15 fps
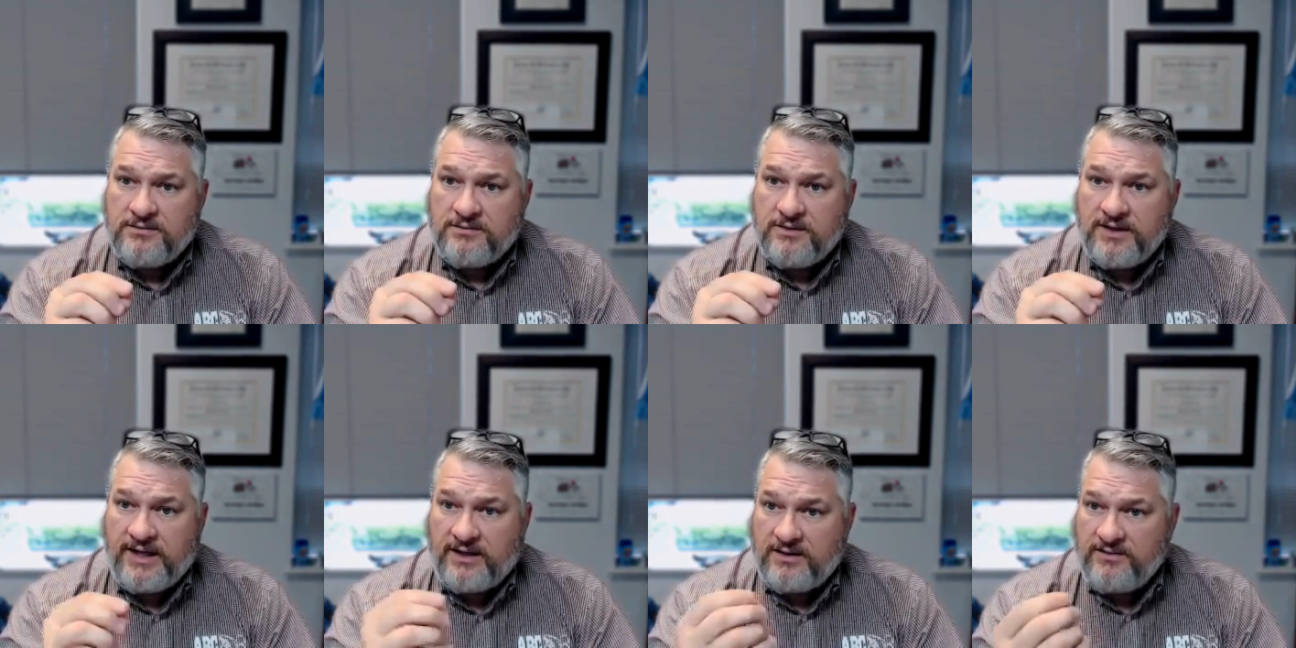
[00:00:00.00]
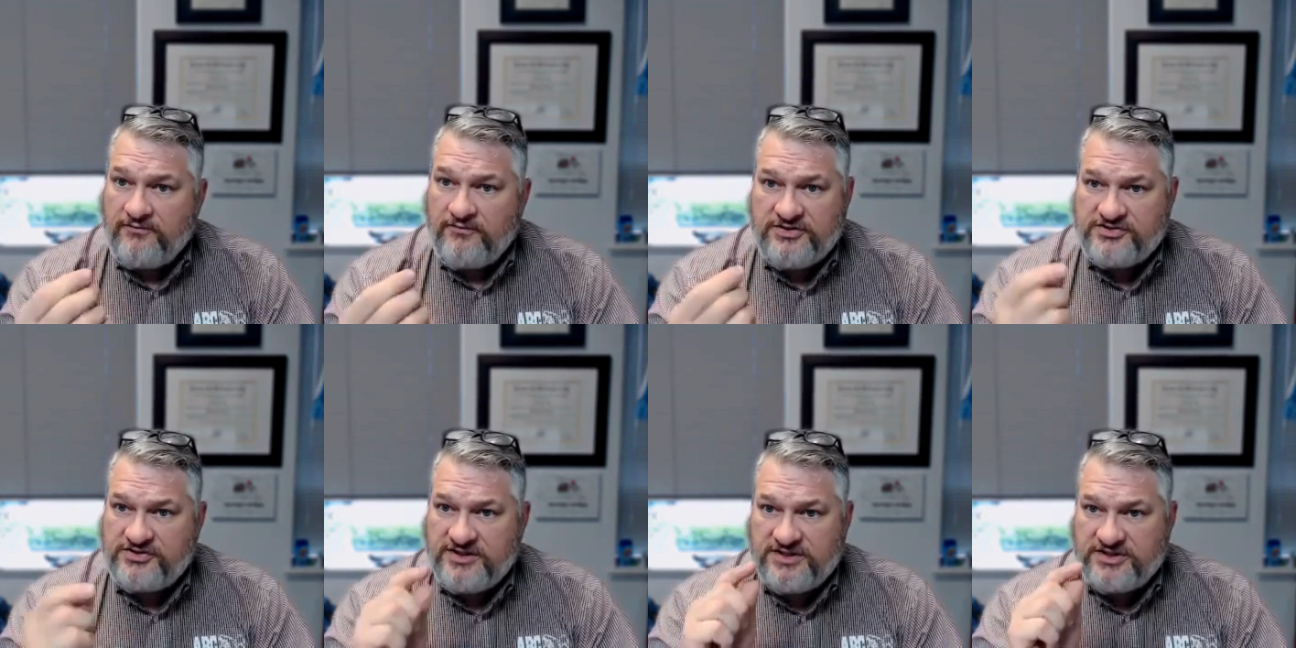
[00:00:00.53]
Like if you
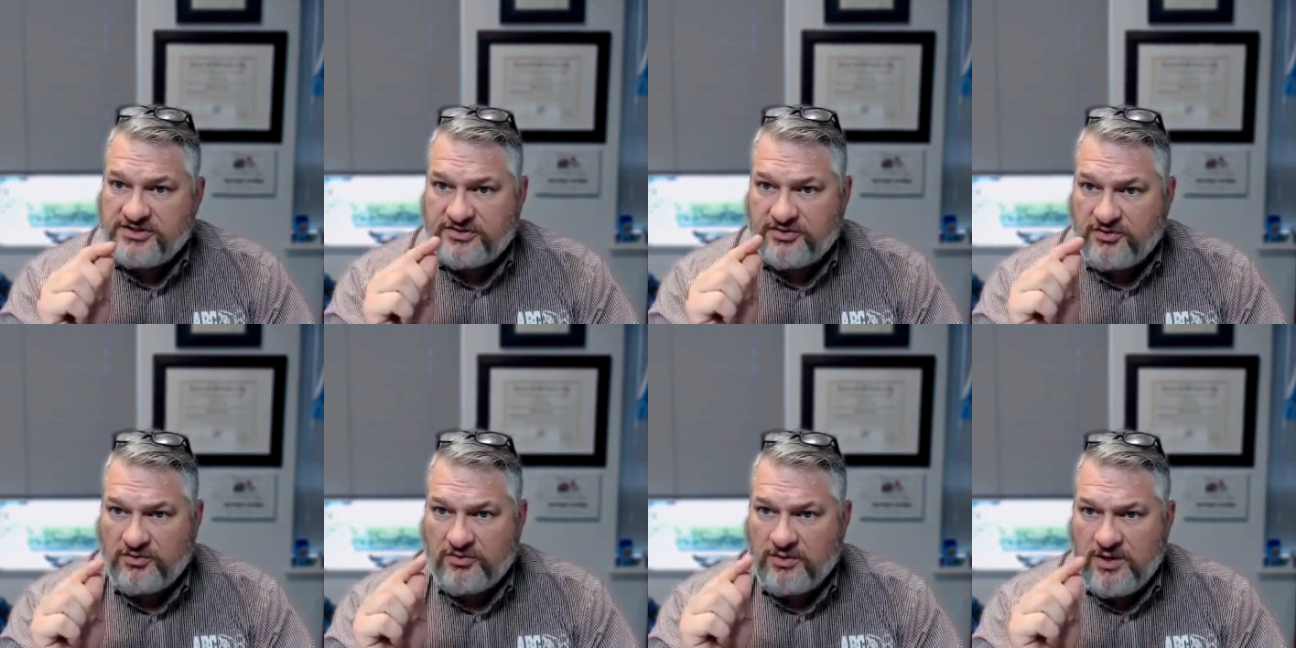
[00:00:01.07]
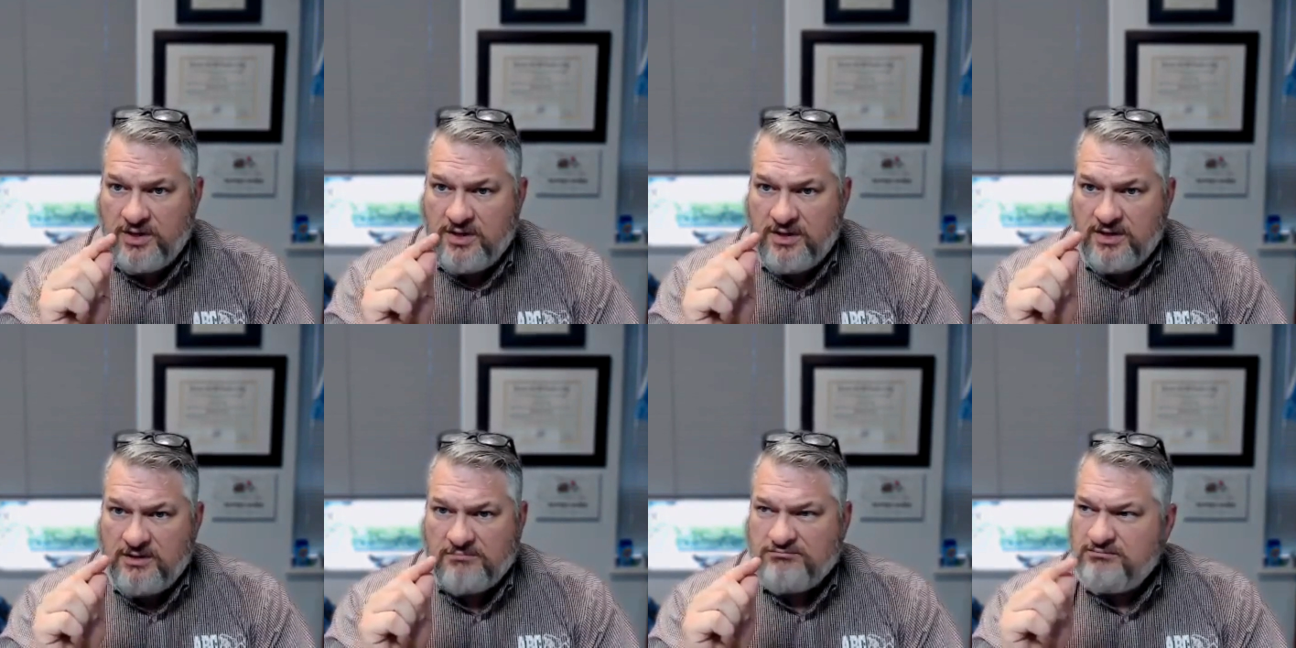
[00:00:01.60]
see this little,
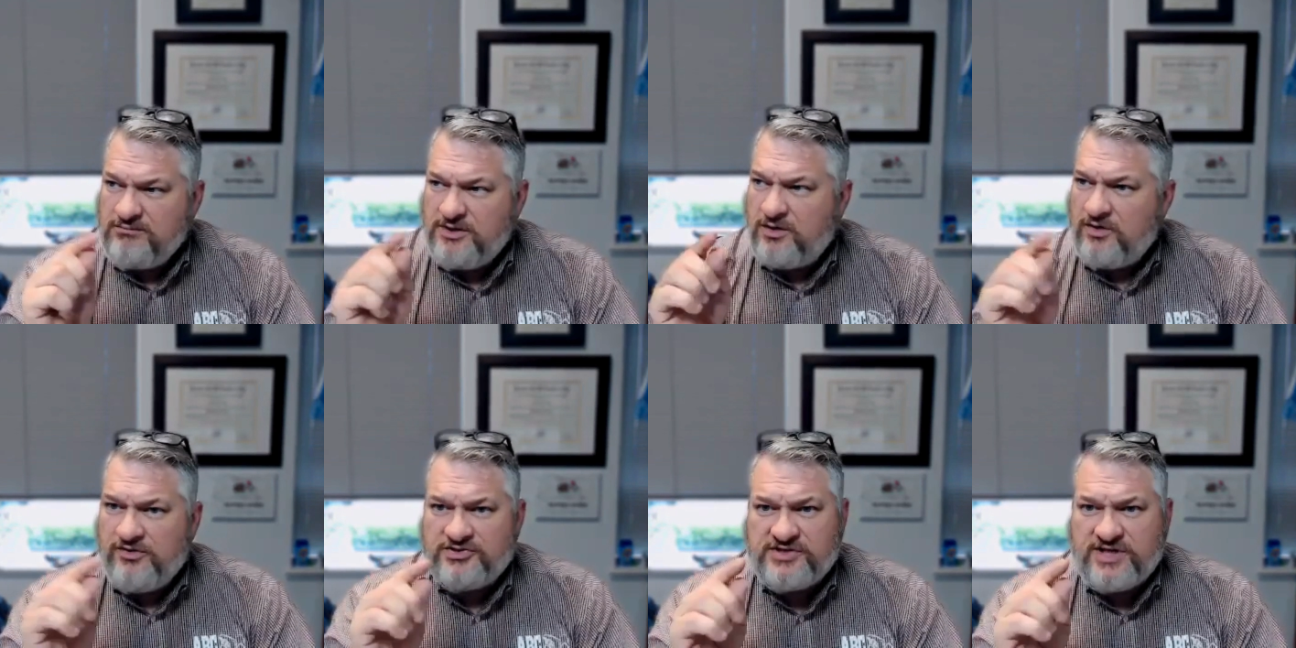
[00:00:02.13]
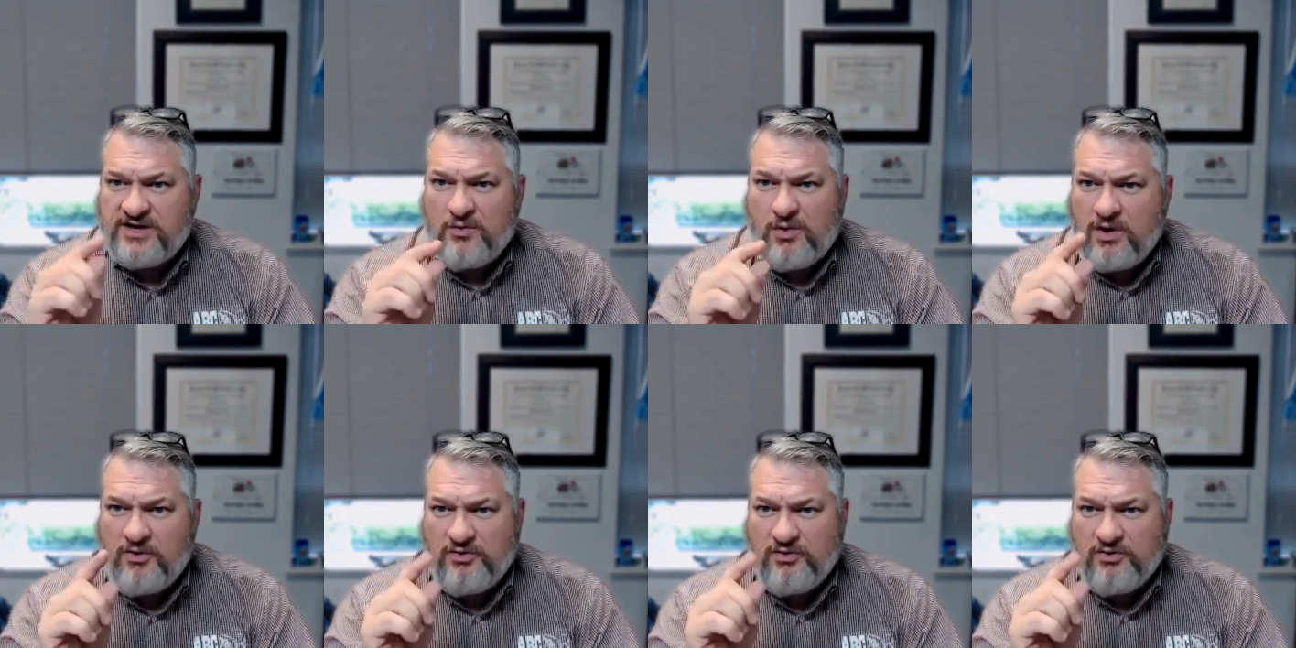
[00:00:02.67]
on the side of the wall,